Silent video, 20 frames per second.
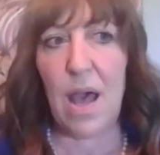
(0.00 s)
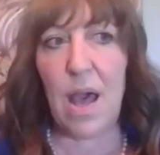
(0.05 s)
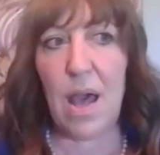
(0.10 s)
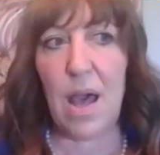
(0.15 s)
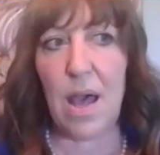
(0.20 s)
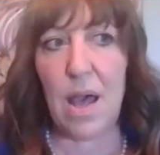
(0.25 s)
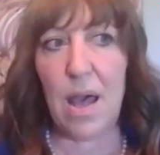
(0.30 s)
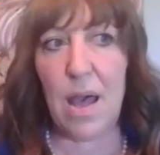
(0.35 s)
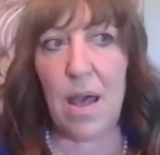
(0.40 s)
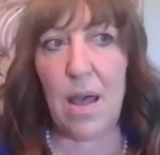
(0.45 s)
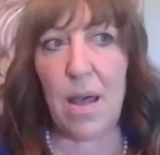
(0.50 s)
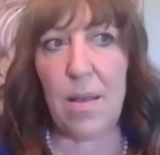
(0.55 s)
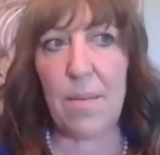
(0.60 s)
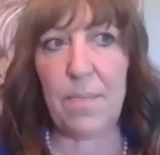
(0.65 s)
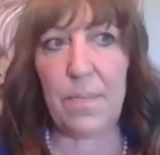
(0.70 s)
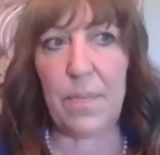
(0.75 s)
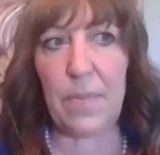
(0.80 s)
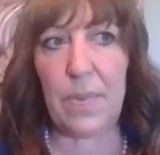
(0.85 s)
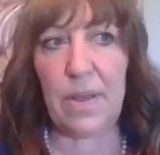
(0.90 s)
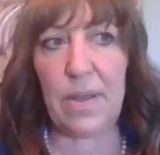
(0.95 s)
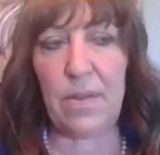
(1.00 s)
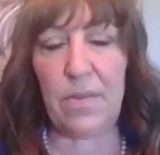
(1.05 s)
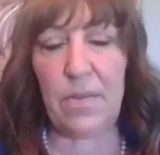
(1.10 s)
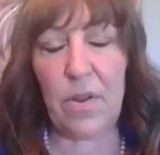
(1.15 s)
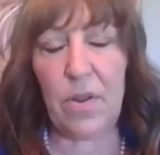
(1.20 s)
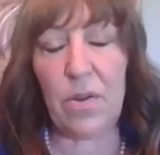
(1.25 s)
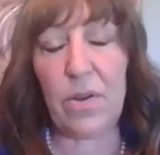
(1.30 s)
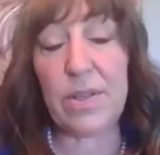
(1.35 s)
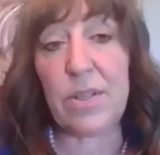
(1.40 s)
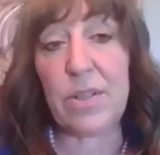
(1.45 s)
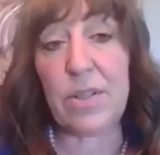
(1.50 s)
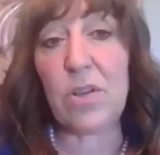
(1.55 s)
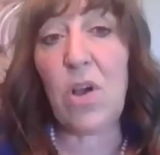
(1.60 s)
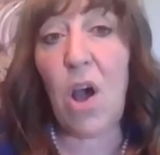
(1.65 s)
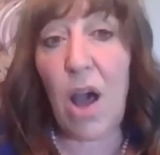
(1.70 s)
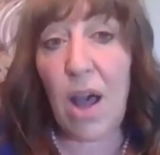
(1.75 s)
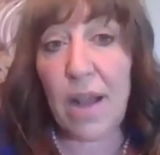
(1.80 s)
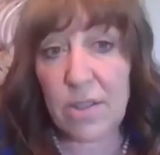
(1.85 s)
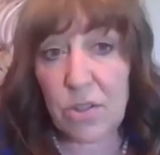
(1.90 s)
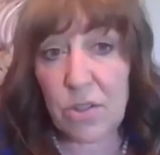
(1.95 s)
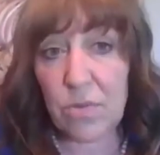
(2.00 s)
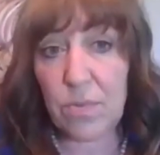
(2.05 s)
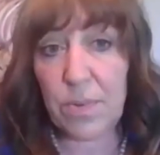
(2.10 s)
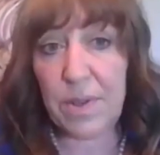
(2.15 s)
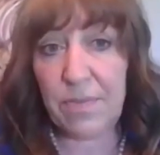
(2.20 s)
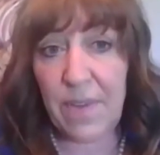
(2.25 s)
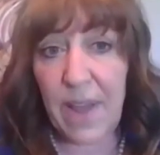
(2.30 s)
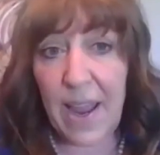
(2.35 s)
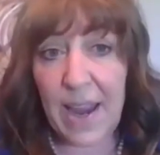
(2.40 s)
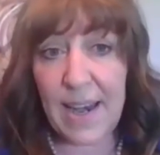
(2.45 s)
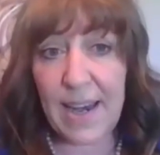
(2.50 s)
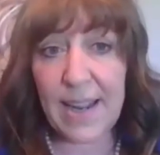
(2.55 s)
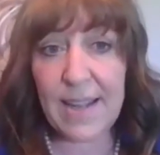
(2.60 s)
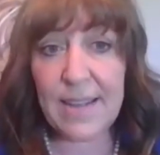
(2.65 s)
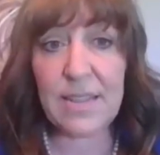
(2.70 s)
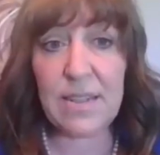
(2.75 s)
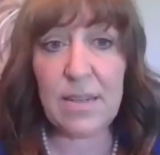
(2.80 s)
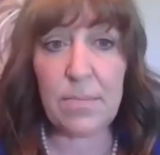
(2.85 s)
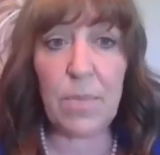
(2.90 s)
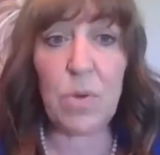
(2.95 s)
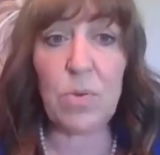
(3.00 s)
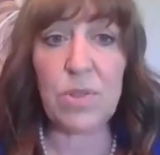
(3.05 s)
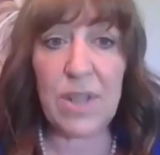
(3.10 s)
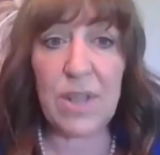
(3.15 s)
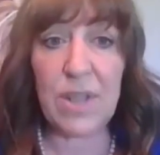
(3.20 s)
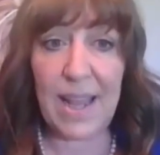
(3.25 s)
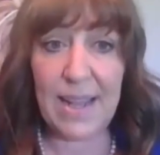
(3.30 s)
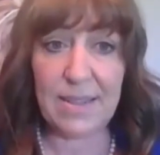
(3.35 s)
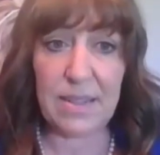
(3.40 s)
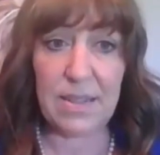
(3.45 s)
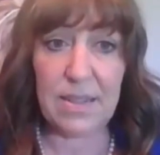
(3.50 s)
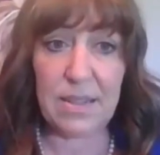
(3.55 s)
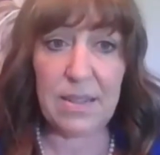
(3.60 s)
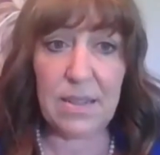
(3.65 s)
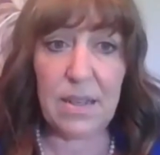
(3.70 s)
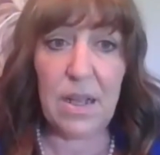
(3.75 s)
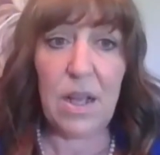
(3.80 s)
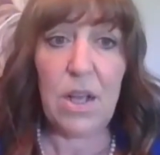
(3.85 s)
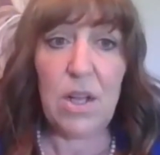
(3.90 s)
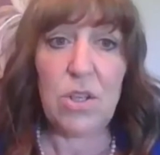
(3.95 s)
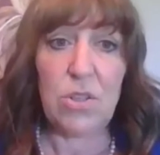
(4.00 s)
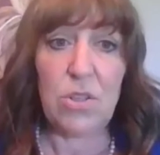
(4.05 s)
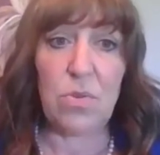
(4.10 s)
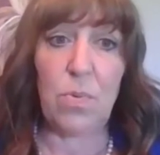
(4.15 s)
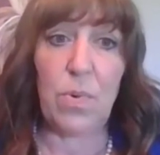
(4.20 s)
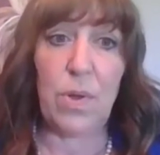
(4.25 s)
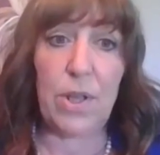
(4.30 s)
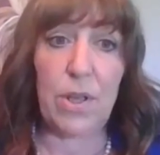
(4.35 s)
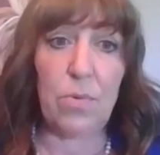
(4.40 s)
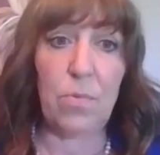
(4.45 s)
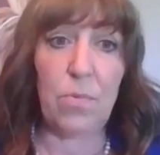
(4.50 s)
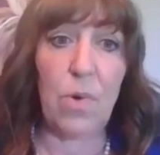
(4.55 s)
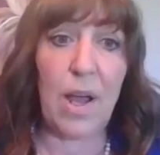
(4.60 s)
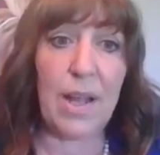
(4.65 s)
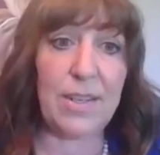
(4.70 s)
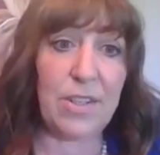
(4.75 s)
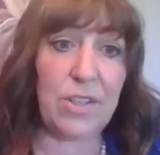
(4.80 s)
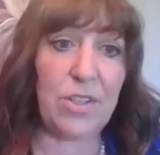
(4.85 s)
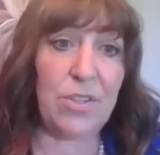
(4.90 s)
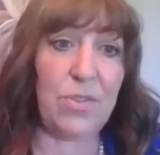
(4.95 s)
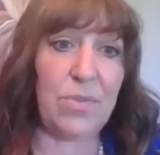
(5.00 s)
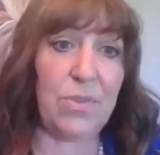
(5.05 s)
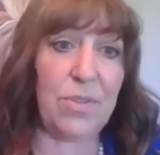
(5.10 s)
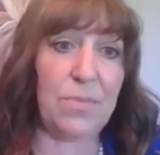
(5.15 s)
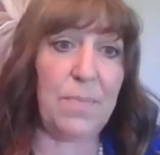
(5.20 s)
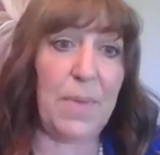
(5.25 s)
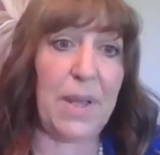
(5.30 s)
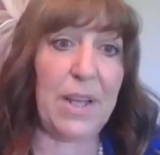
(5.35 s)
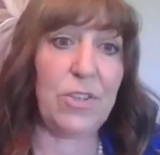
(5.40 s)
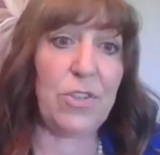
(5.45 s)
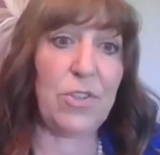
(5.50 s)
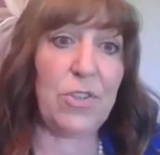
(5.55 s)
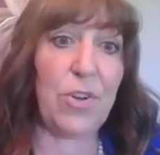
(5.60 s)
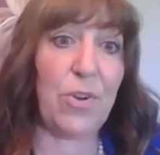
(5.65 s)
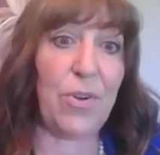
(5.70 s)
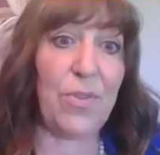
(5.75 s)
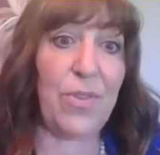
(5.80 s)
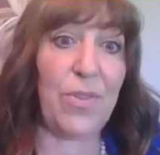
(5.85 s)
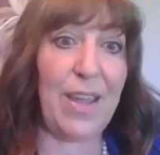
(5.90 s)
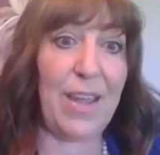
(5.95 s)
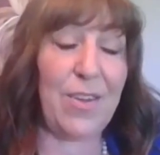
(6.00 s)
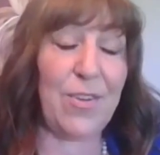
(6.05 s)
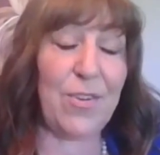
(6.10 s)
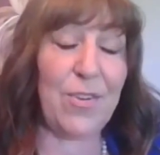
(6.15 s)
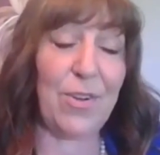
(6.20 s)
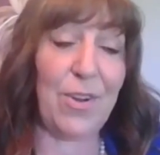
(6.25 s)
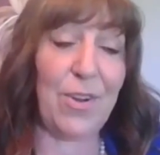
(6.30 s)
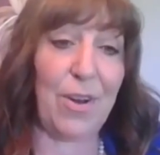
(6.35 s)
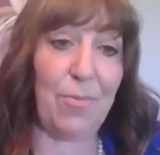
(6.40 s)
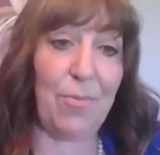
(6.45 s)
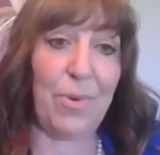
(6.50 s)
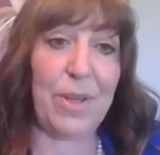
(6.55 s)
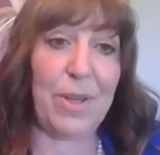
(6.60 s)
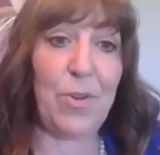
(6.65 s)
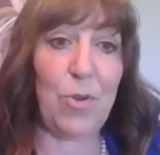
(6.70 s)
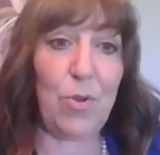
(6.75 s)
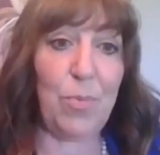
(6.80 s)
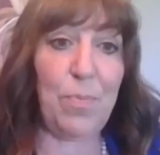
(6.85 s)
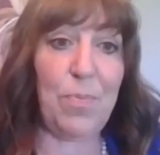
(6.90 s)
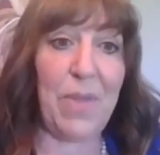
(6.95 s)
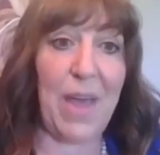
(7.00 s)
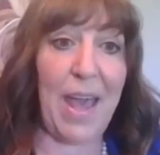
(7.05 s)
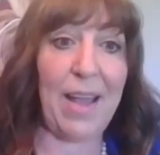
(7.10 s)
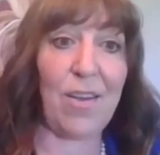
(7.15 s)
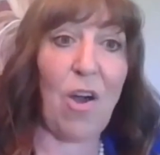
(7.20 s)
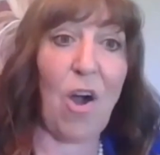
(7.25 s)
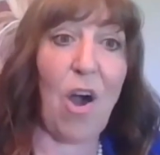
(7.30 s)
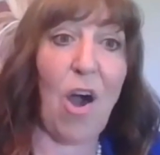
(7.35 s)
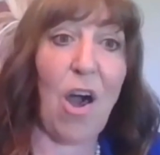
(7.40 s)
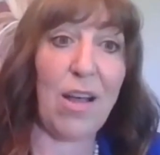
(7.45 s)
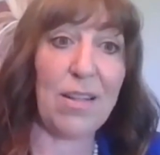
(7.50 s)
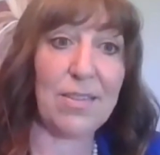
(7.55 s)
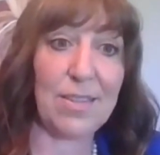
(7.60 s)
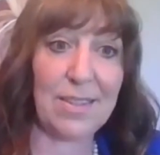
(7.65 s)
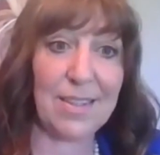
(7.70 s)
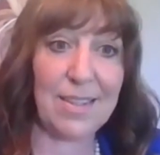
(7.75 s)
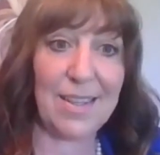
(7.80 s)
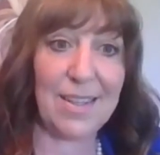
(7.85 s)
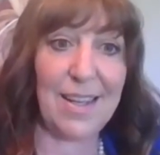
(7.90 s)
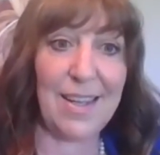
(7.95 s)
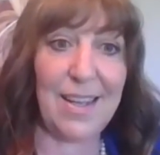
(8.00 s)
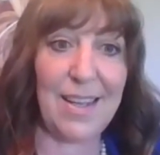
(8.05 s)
There is a cost to refinance in most cases. So what you want to do is make sure that you're going to recoup that cost.